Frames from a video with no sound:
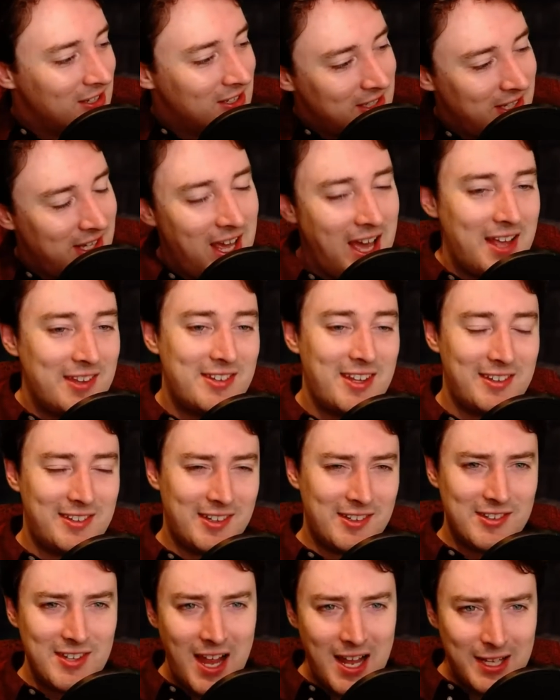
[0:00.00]
Yes, that's
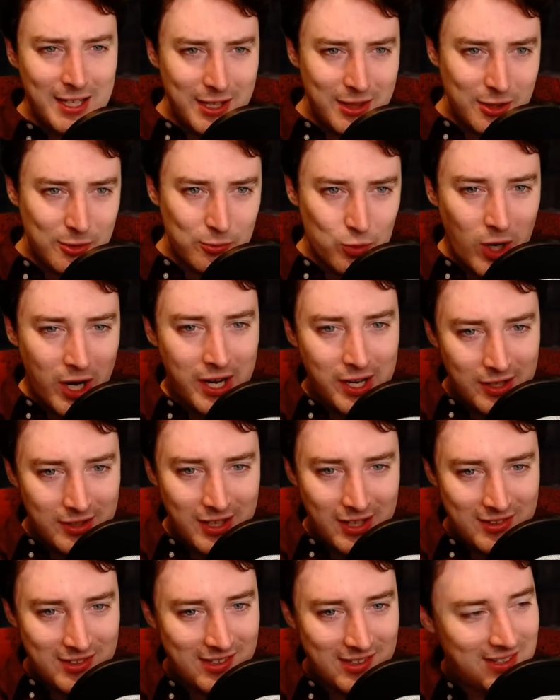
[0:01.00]
exactly
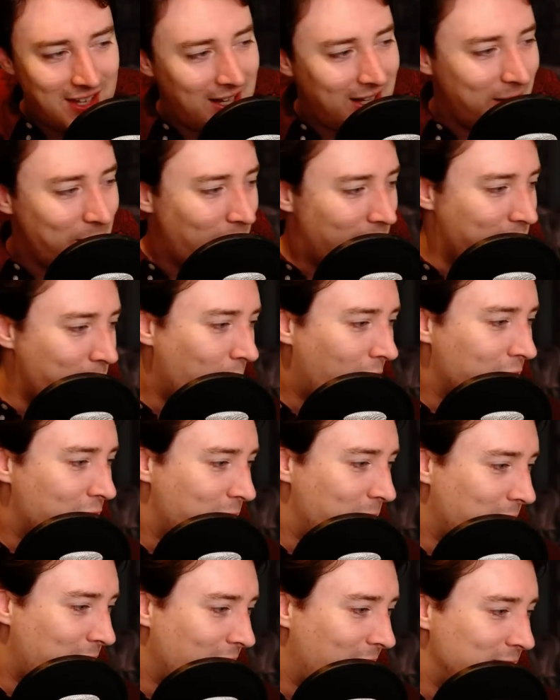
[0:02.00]
what you want
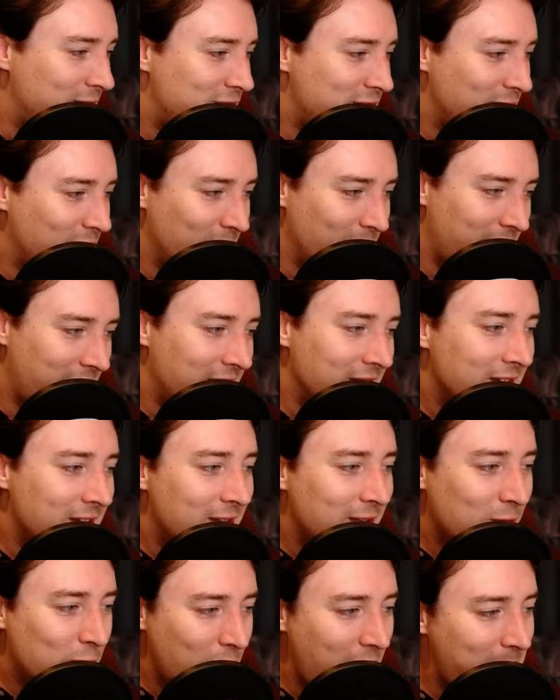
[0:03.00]
from a ghost story.
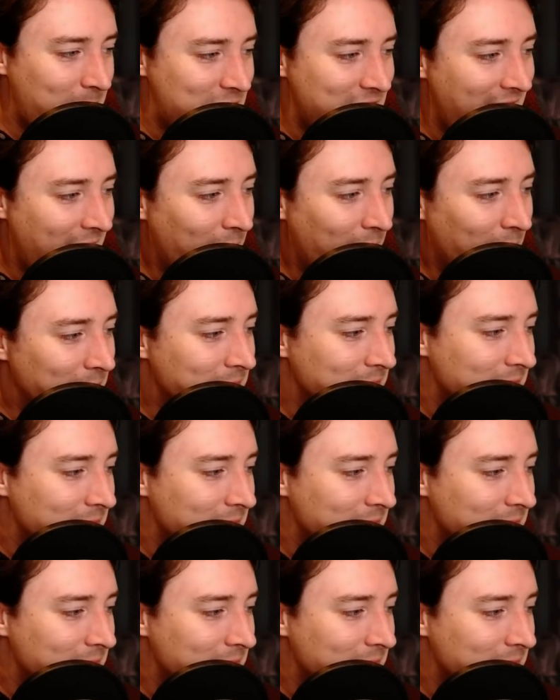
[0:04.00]
Creeped out,